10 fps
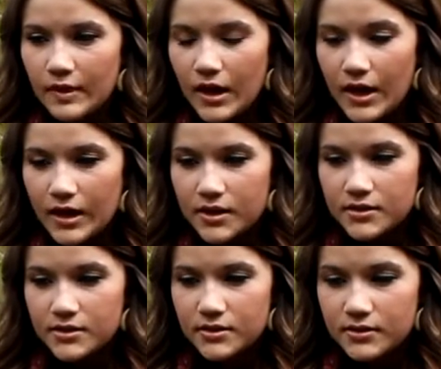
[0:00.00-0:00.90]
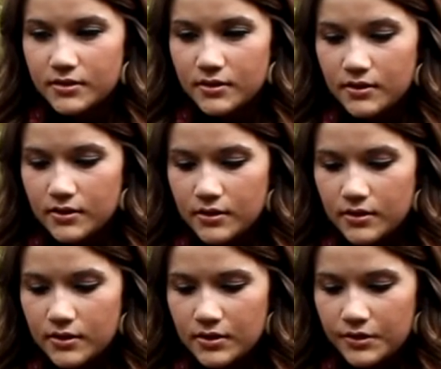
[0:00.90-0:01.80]
And
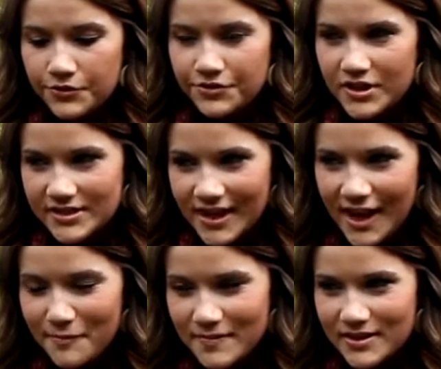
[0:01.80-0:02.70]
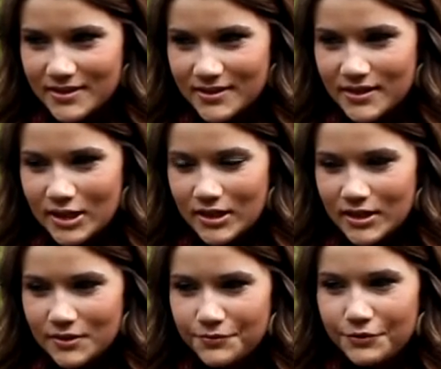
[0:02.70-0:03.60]
when this happened,
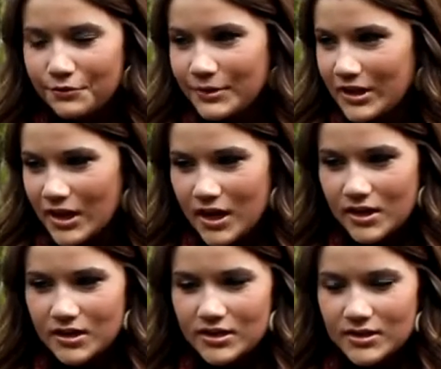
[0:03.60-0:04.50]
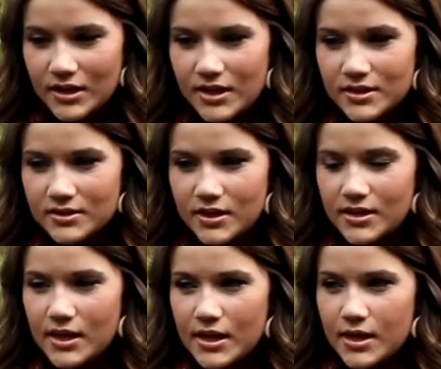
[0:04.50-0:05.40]
we were with Anna and Isaias,
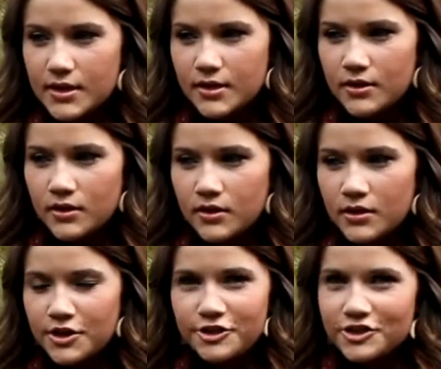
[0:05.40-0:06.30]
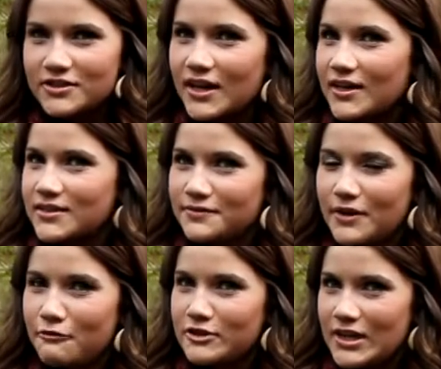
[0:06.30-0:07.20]
and they just asked if
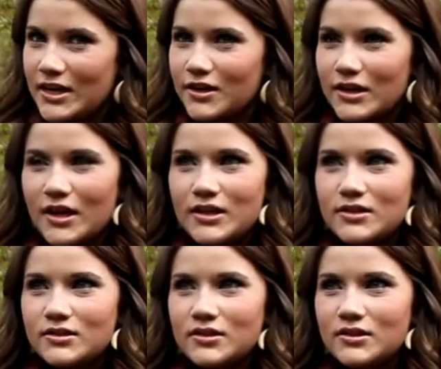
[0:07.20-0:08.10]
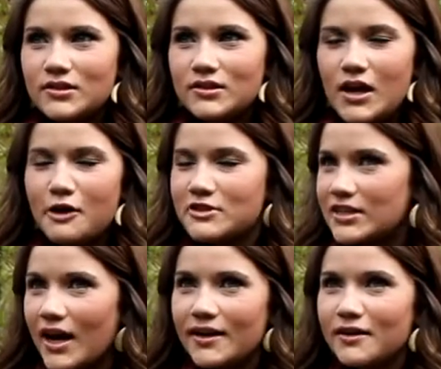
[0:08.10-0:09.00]
I would take her kids
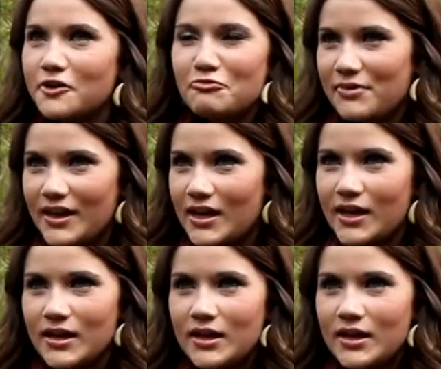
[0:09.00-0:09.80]
outside and go play